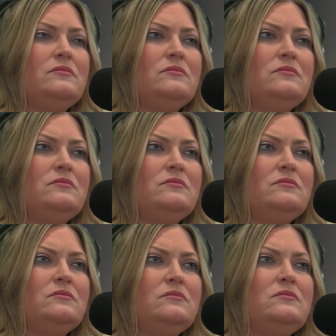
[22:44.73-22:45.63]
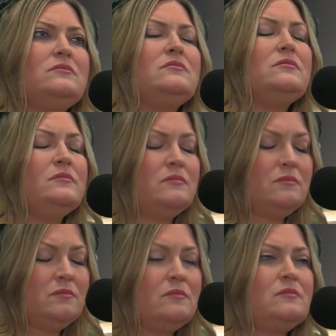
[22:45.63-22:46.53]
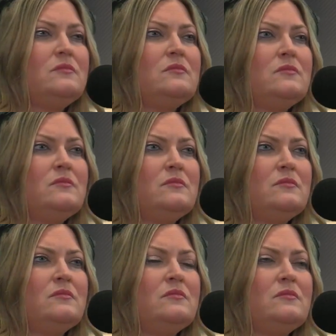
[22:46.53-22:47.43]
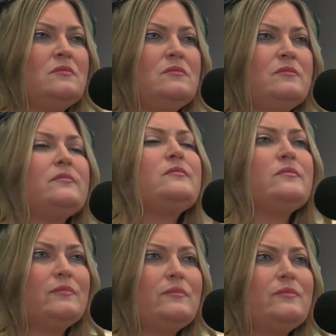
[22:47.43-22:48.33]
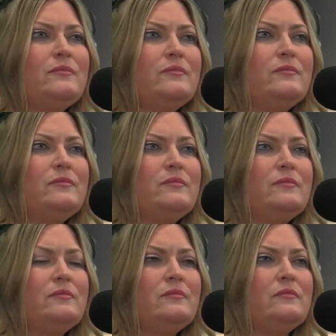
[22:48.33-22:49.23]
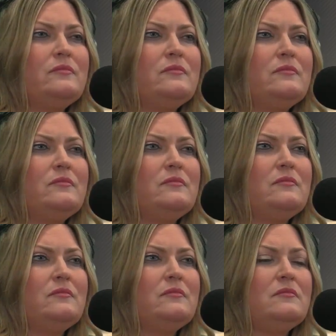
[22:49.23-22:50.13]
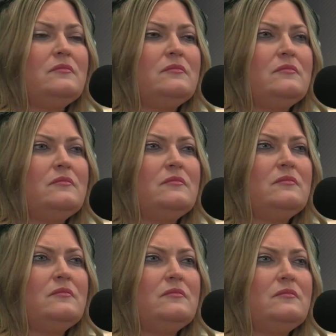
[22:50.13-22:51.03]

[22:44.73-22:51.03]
This person isn't speaking.